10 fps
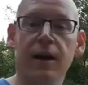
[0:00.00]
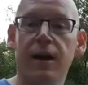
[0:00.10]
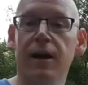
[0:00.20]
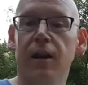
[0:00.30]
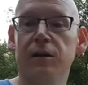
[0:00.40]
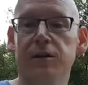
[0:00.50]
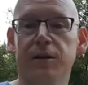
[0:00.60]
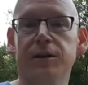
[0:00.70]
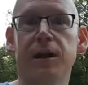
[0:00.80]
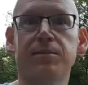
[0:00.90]
It'll
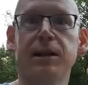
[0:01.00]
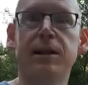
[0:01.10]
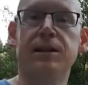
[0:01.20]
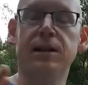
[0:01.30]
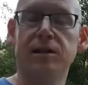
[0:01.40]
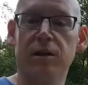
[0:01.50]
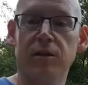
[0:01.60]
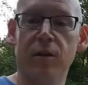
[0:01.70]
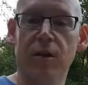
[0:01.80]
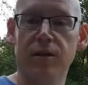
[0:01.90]
also accept eastings
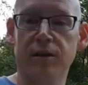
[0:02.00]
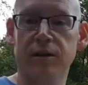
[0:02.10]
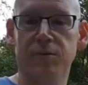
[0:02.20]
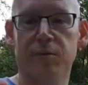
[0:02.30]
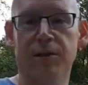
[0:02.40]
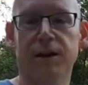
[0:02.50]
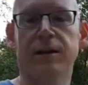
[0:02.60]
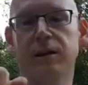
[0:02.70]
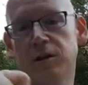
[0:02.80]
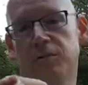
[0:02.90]
and northings,
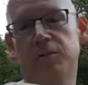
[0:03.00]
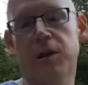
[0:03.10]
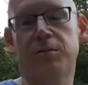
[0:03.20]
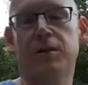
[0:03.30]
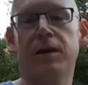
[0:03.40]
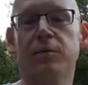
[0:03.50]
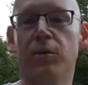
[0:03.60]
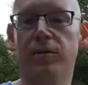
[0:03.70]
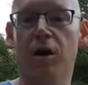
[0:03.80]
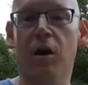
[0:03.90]
providing you separate
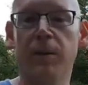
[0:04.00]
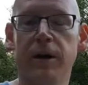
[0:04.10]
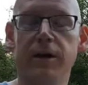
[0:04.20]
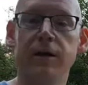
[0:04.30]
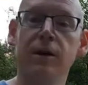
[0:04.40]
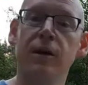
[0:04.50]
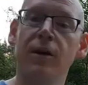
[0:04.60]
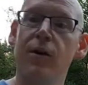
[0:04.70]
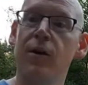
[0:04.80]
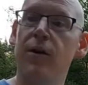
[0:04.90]
them with a comma,
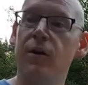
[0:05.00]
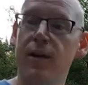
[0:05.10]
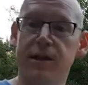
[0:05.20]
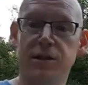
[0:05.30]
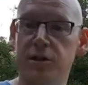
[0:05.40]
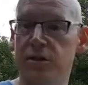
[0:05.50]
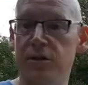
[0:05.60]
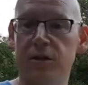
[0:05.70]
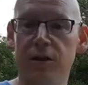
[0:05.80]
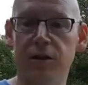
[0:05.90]
or latitude
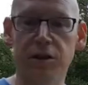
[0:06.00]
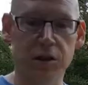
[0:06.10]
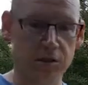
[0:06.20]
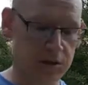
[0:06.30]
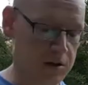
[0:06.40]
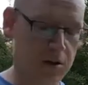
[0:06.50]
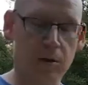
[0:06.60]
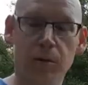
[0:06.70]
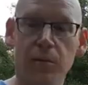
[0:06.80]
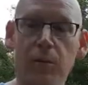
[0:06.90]
and longitude.
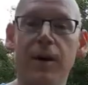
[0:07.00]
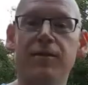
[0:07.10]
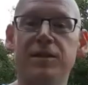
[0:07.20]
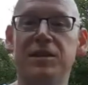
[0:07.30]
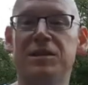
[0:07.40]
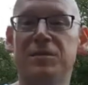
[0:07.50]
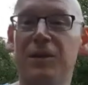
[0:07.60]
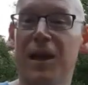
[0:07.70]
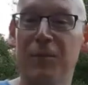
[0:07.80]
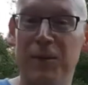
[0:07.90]
So whatever system
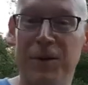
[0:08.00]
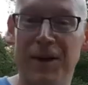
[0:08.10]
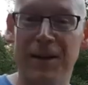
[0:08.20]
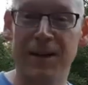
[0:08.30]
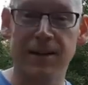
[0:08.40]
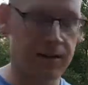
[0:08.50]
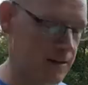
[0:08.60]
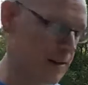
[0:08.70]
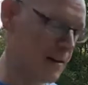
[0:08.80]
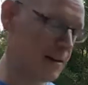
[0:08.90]
you like working in,
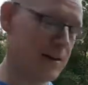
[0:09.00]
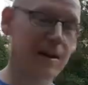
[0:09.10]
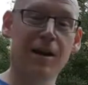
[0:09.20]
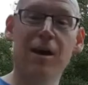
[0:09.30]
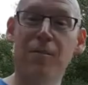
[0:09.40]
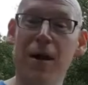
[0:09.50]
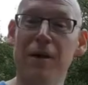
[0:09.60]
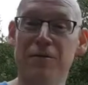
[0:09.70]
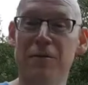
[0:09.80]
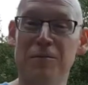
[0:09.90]

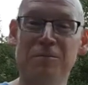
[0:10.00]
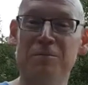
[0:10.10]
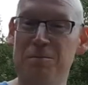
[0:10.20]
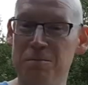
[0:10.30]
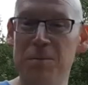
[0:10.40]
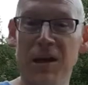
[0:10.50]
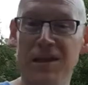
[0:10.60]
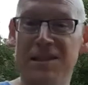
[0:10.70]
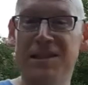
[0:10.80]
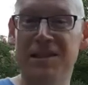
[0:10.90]
apart from
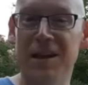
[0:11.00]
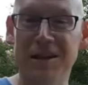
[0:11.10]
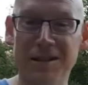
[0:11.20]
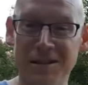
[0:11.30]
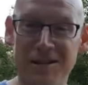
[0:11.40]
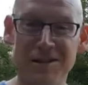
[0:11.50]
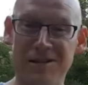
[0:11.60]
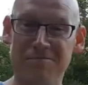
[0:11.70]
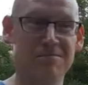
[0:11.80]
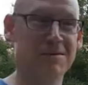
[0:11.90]
minutes and seconds,
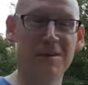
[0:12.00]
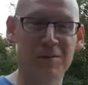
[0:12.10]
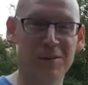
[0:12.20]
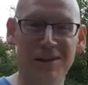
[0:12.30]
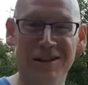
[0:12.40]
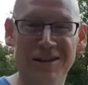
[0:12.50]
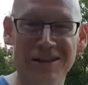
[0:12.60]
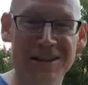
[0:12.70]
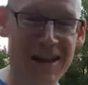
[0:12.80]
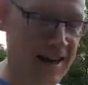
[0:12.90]
because nobody
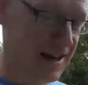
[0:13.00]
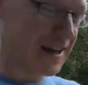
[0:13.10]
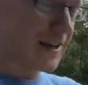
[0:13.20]
uses that,